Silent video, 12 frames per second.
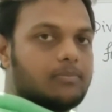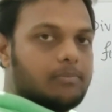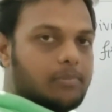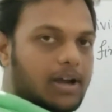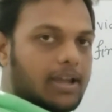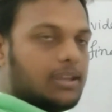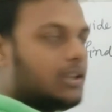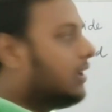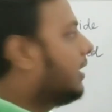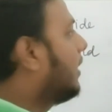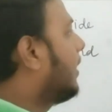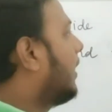by
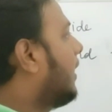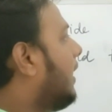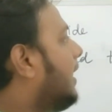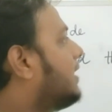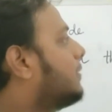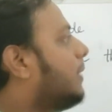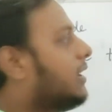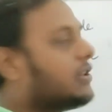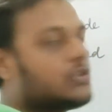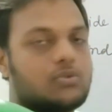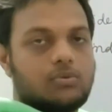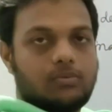x
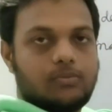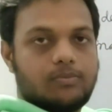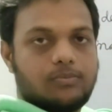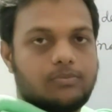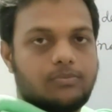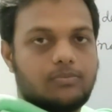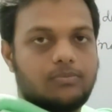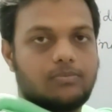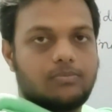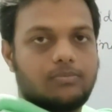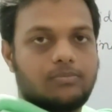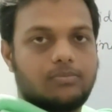minus 2.
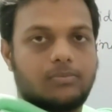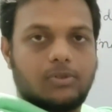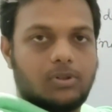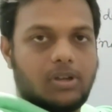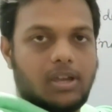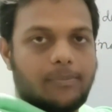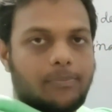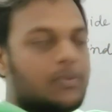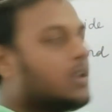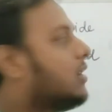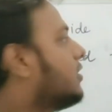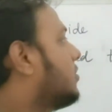Okay,
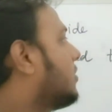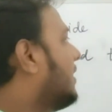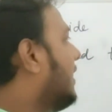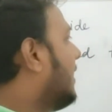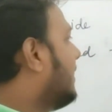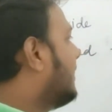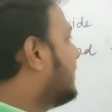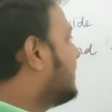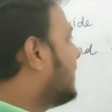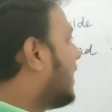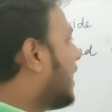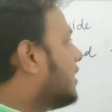so here this
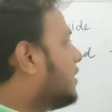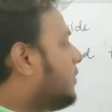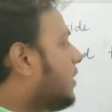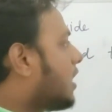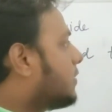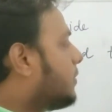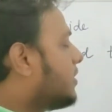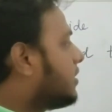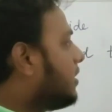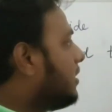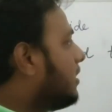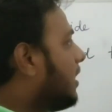is an algebraic
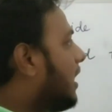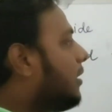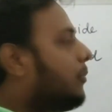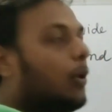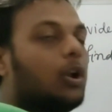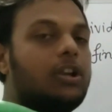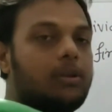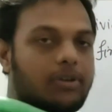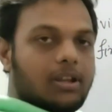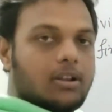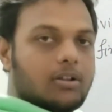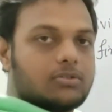expression and
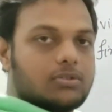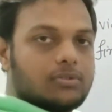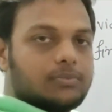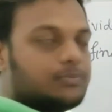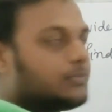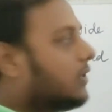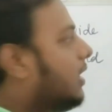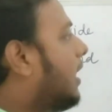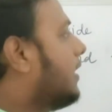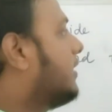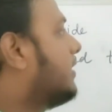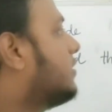polynomial also,
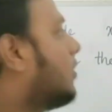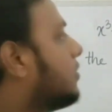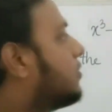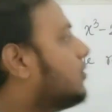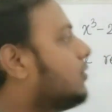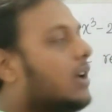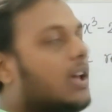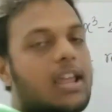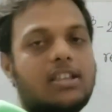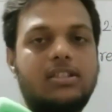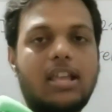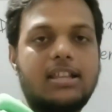and this is also an
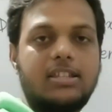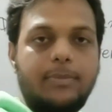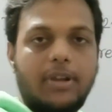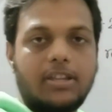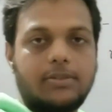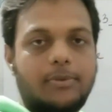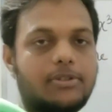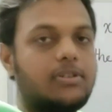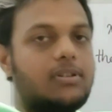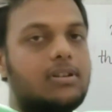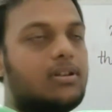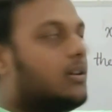algebraic
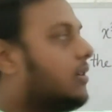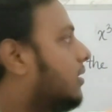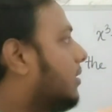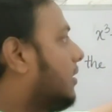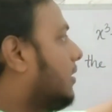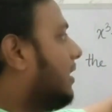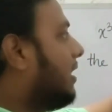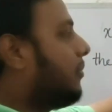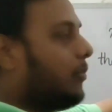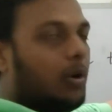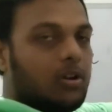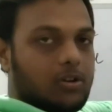expression
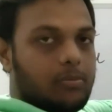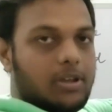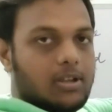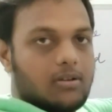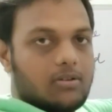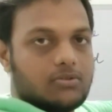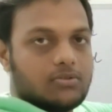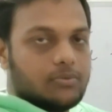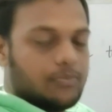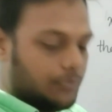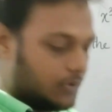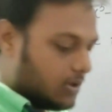and polynomial also.
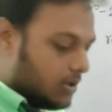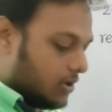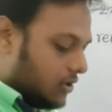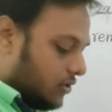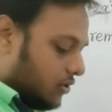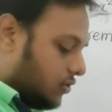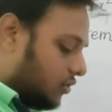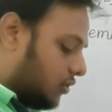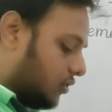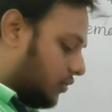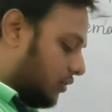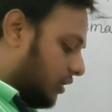
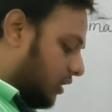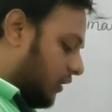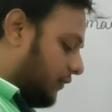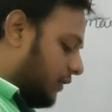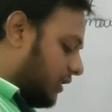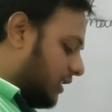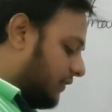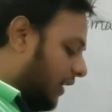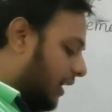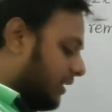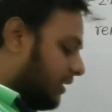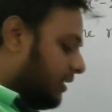So if we
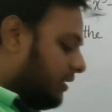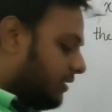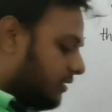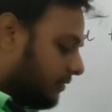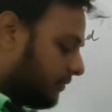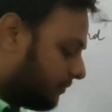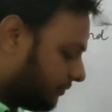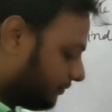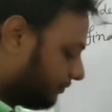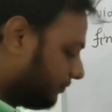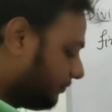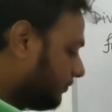divide it,
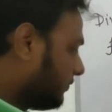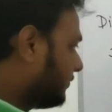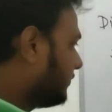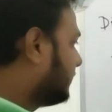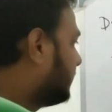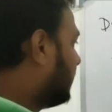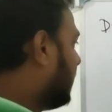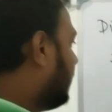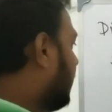then